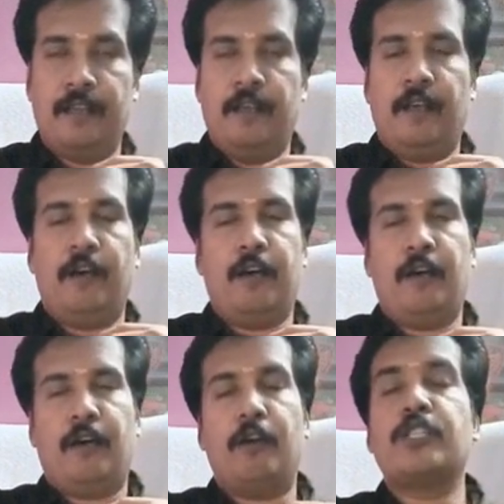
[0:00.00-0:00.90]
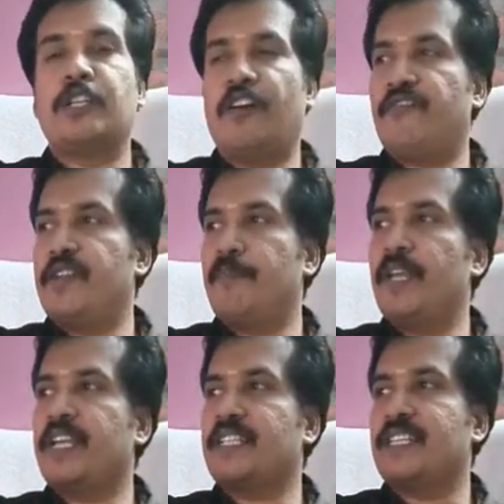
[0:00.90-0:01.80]
origin of
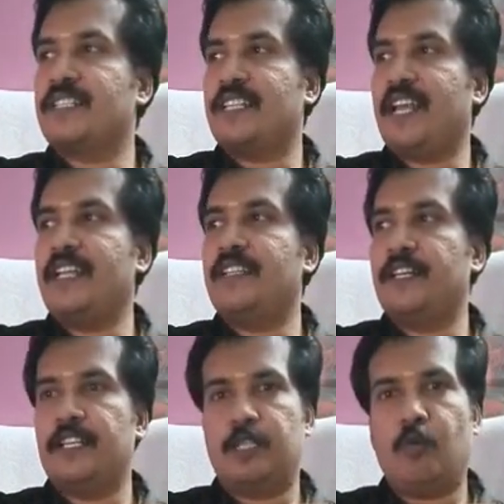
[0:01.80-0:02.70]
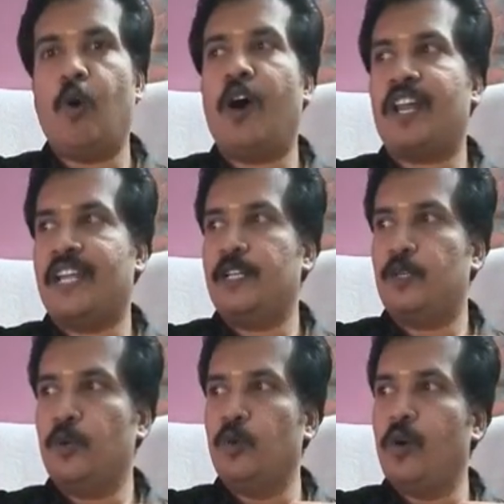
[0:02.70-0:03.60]
replication site, that is
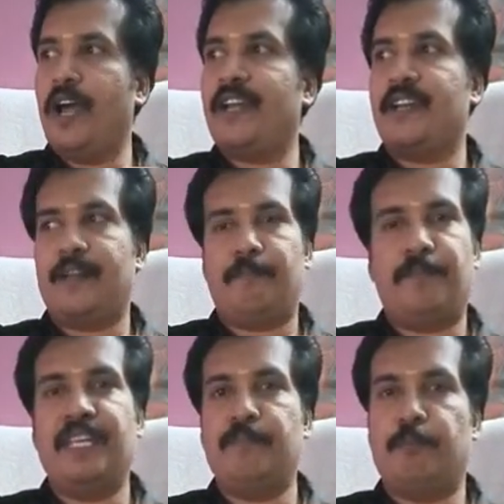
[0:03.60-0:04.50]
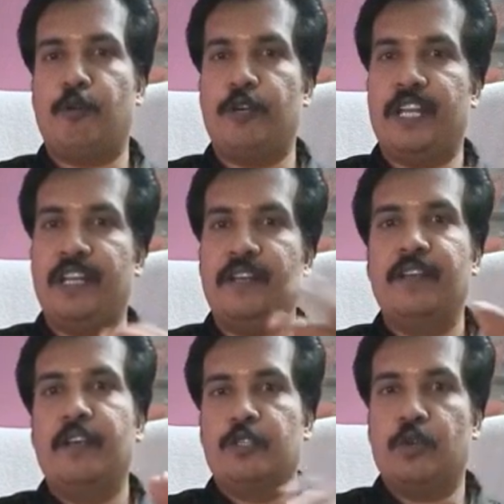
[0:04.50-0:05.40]
ORI2 and Rep-E protein.
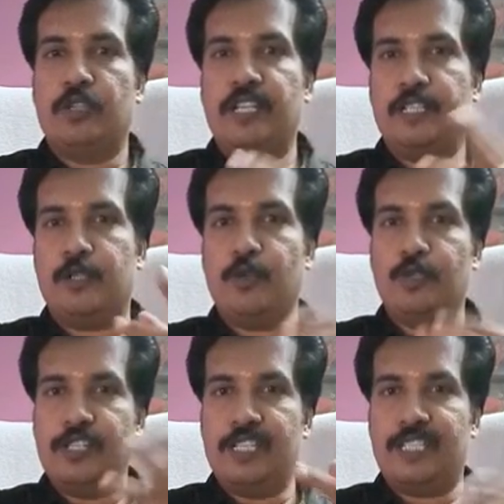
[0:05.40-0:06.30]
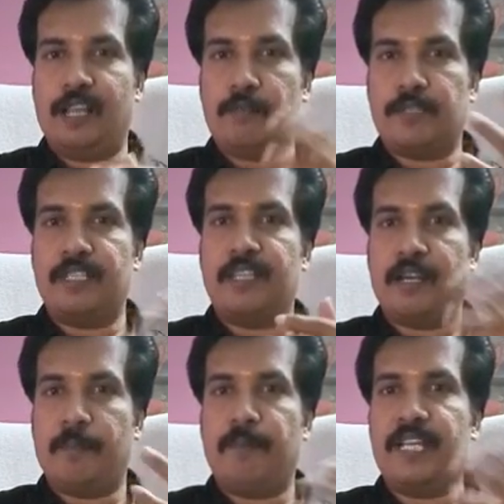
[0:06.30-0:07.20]
So these two genes helps in
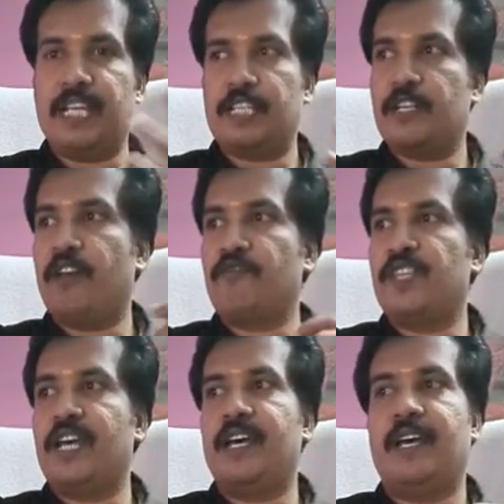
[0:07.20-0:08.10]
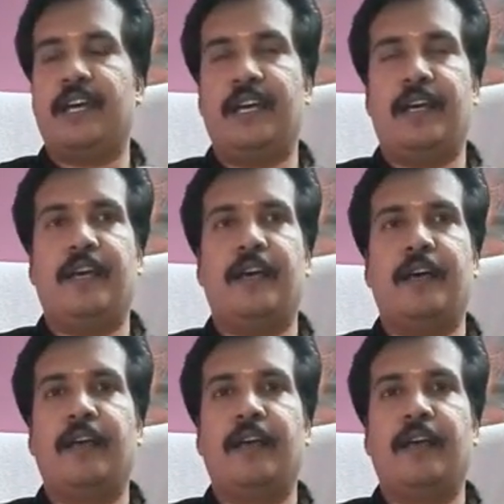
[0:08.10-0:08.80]
the replication of the